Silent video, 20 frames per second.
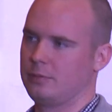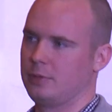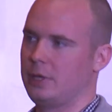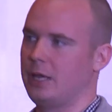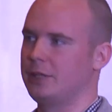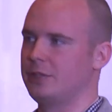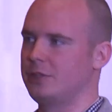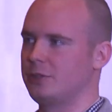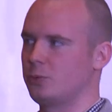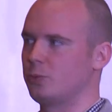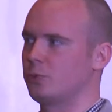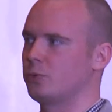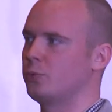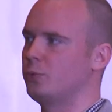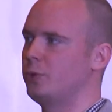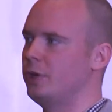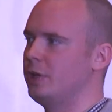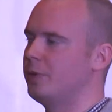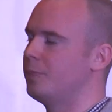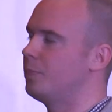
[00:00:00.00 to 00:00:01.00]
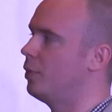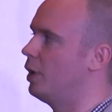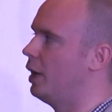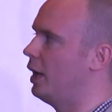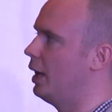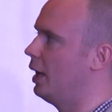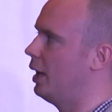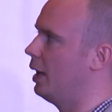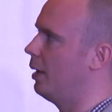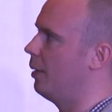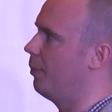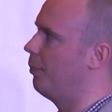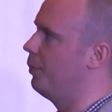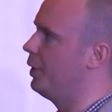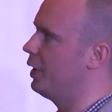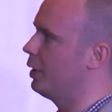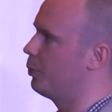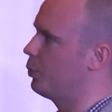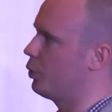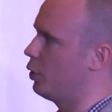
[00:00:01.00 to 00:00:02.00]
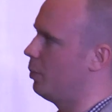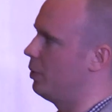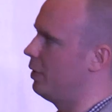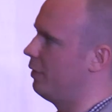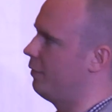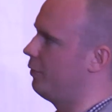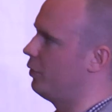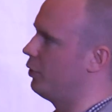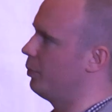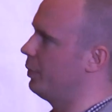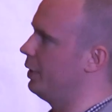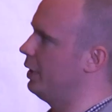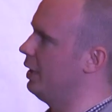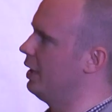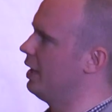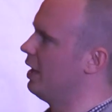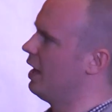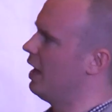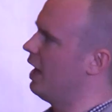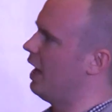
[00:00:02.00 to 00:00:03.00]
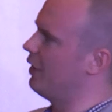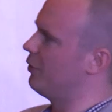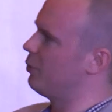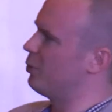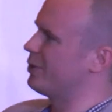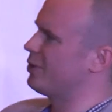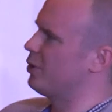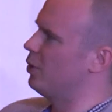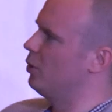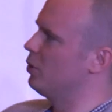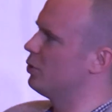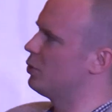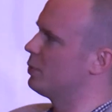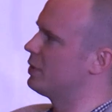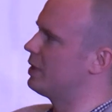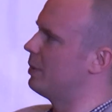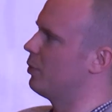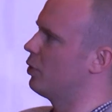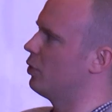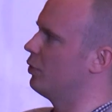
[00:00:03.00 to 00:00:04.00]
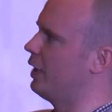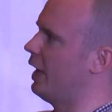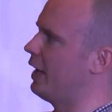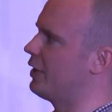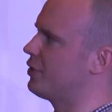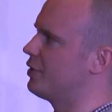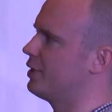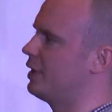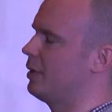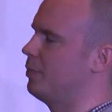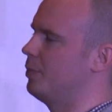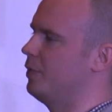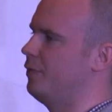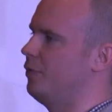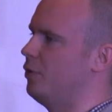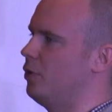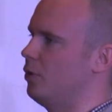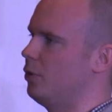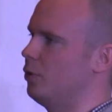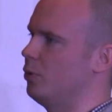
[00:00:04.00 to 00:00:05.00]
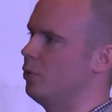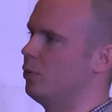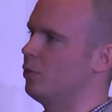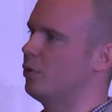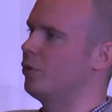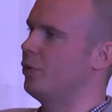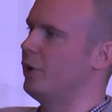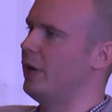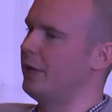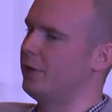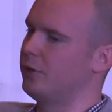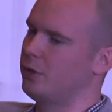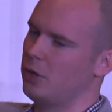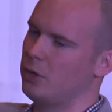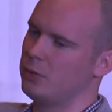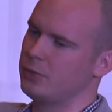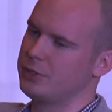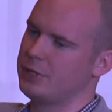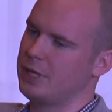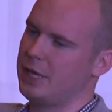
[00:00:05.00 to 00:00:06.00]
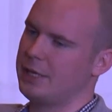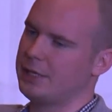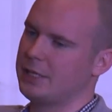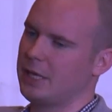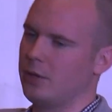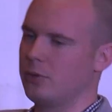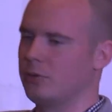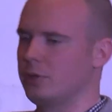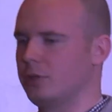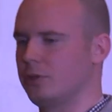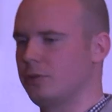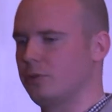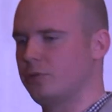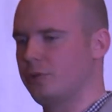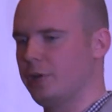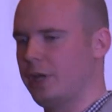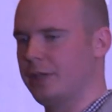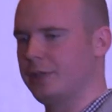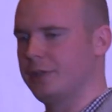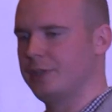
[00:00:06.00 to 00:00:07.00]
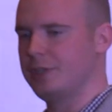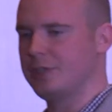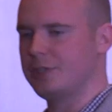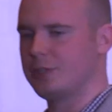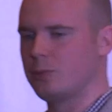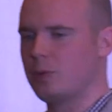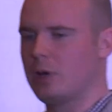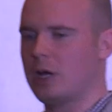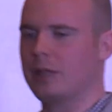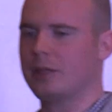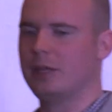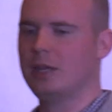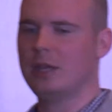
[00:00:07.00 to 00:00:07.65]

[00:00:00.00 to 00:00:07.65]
And this was really a big problem for me. And there was also some connection that before you create those data, you need to create this one.